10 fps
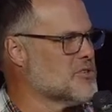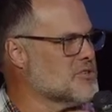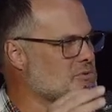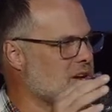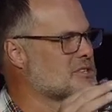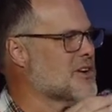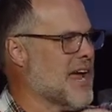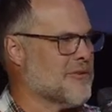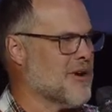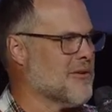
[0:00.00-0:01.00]
Would you just raise
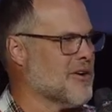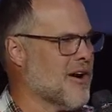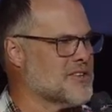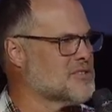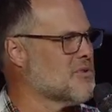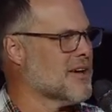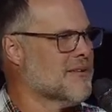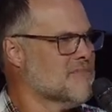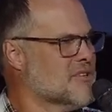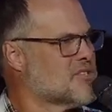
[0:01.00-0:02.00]
your hand right where you are? I just want
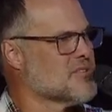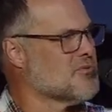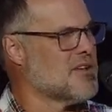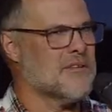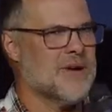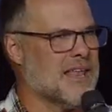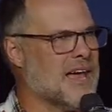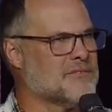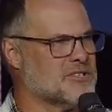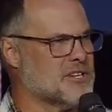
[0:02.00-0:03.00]
to surrender my
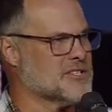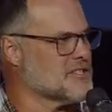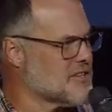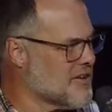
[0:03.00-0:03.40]
life to Jesus.